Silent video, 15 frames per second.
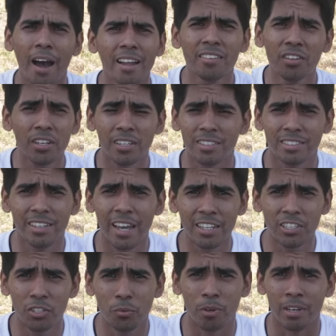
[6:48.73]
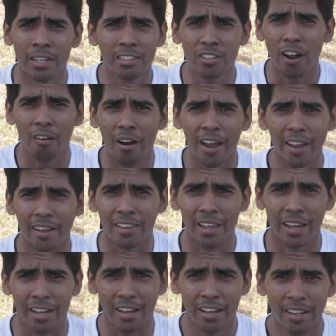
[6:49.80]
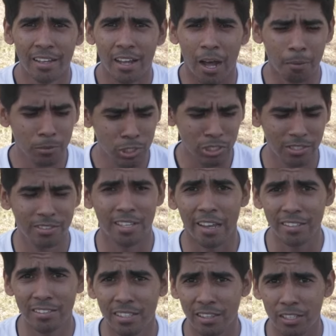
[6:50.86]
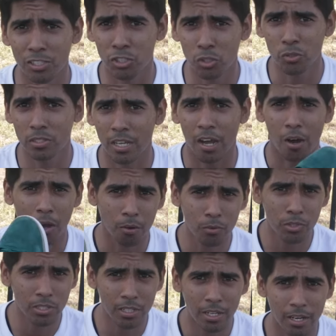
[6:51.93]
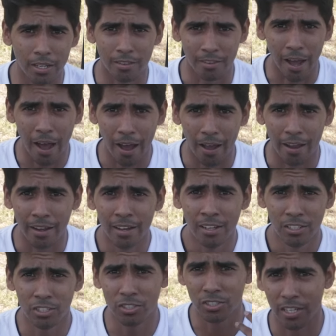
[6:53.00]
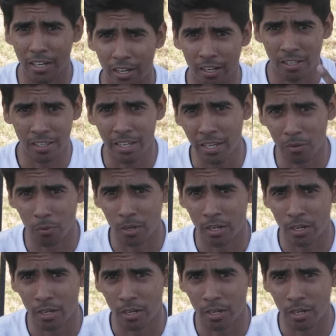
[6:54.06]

I took a sketchy one. It's all right. Like, I'm just testing the shoes out. I wasn't gonna die just to get a clean